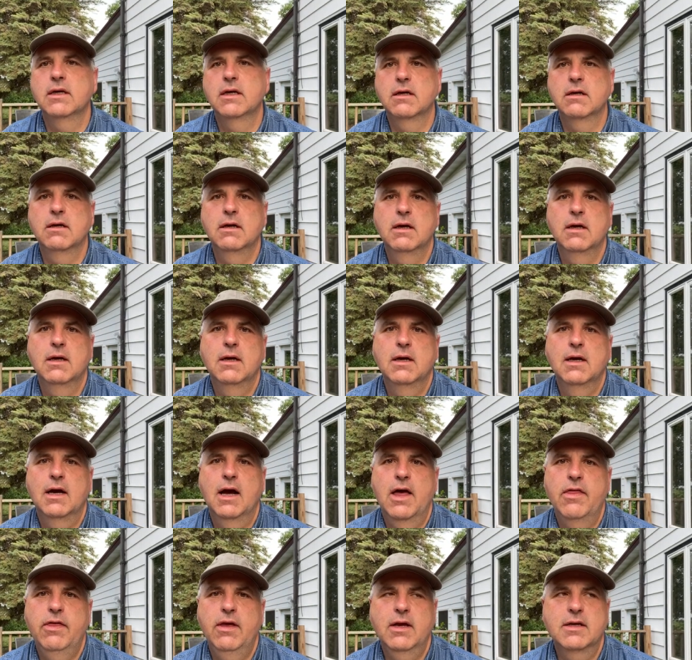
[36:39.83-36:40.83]
And
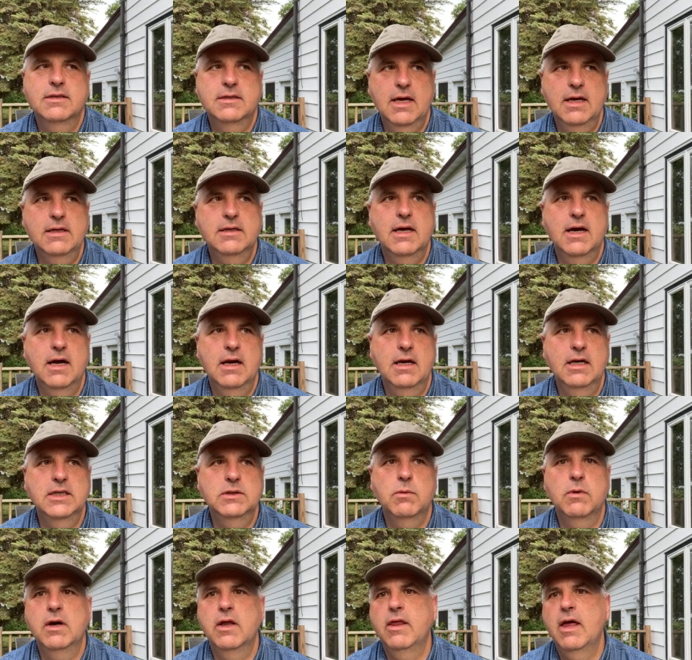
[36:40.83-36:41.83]
I think seitan
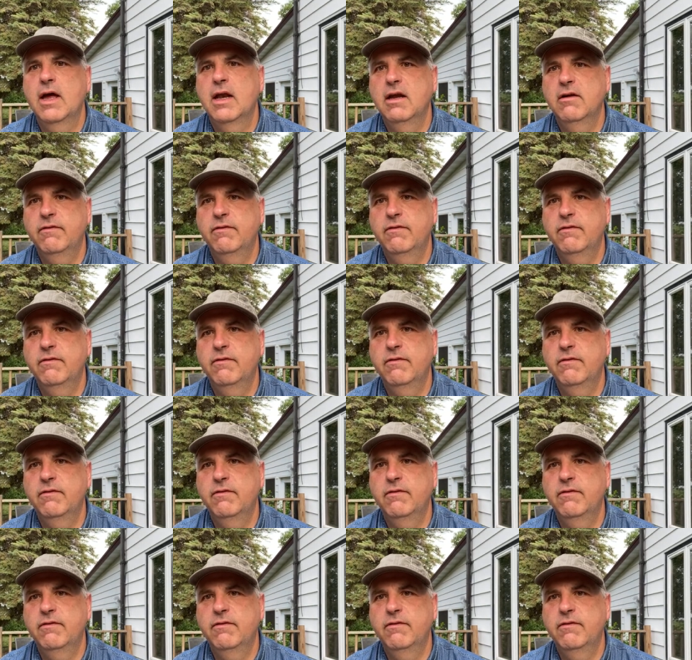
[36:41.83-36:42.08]
is one of that.